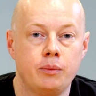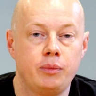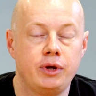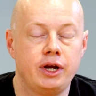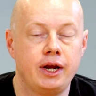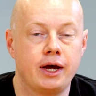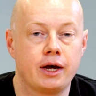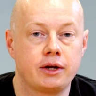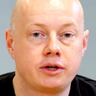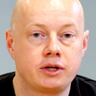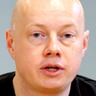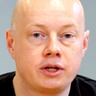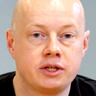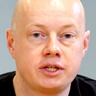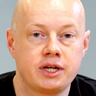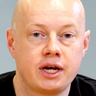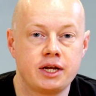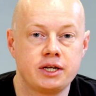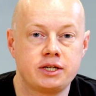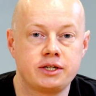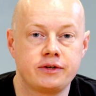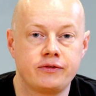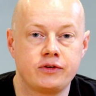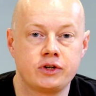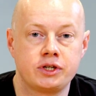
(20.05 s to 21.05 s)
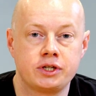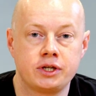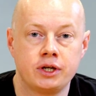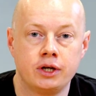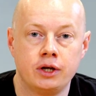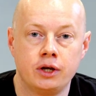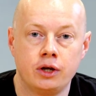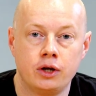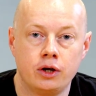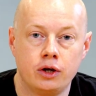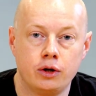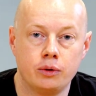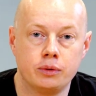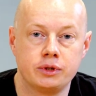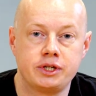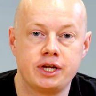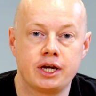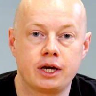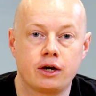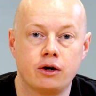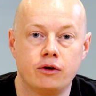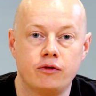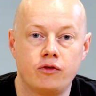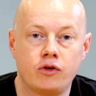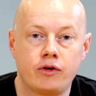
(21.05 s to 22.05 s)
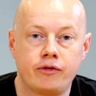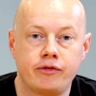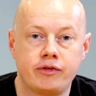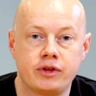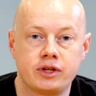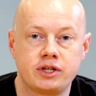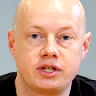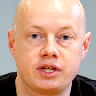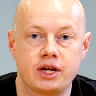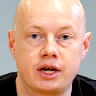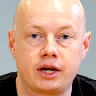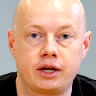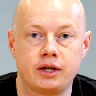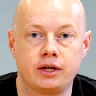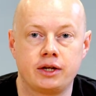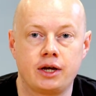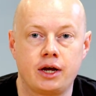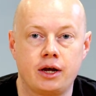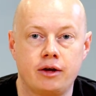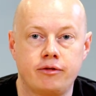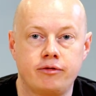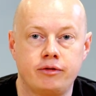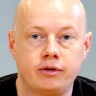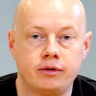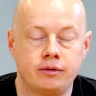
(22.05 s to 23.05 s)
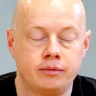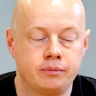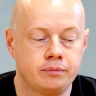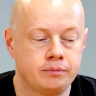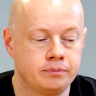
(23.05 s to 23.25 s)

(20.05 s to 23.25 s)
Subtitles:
paediatric intensivist, who will take over for the second half.